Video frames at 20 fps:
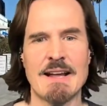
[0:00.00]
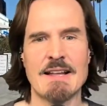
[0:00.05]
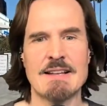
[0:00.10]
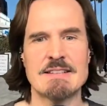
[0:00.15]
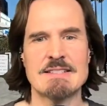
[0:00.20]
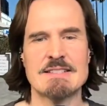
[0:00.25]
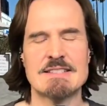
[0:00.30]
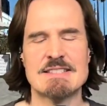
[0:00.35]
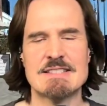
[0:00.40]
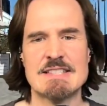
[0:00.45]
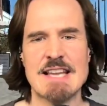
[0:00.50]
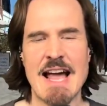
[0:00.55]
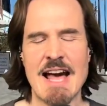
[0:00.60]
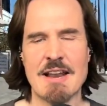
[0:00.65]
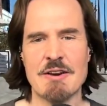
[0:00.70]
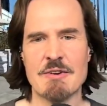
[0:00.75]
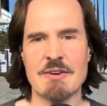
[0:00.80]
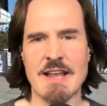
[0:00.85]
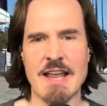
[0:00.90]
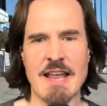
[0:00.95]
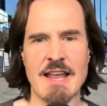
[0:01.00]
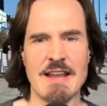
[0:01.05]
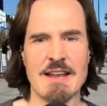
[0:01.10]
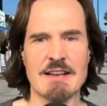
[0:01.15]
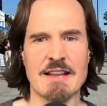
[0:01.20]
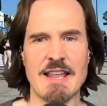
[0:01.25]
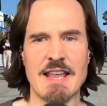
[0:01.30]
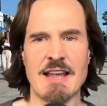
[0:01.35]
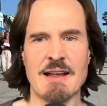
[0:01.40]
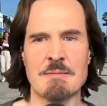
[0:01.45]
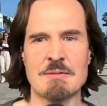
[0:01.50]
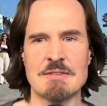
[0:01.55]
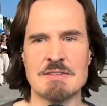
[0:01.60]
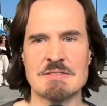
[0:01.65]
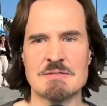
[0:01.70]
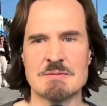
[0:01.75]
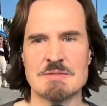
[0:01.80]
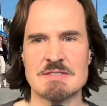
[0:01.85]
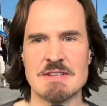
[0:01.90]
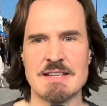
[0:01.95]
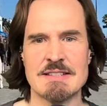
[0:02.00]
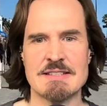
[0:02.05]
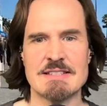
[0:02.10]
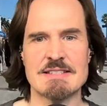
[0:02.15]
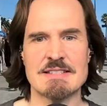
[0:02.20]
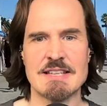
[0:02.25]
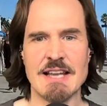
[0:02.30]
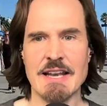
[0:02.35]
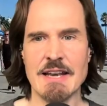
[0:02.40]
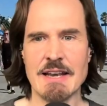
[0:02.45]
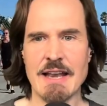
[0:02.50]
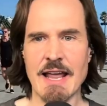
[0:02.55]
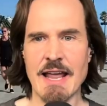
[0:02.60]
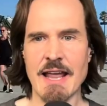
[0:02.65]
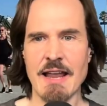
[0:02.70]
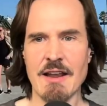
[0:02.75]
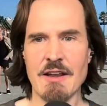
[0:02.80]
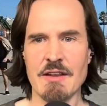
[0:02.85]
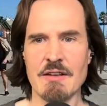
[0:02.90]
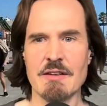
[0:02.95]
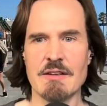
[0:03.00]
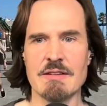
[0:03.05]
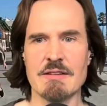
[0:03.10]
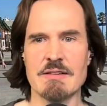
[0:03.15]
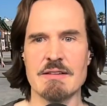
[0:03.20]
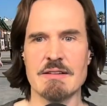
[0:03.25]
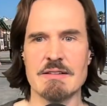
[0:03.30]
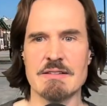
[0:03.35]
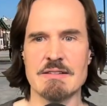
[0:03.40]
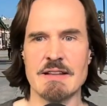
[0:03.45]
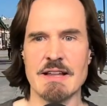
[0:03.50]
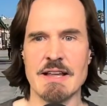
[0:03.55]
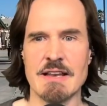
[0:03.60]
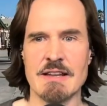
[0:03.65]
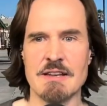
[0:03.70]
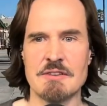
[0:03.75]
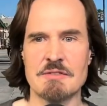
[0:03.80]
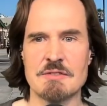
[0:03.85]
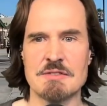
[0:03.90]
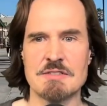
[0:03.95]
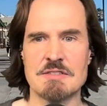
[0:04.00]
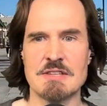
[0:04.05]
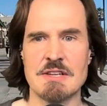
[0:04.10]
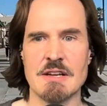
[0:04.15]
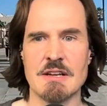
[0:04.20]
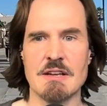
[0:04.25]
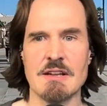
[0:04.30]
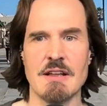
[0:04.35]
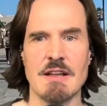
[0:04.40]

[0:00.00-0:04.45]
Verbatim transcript: Saturday, and Kamala's was on Sunday. Isn't that interesting?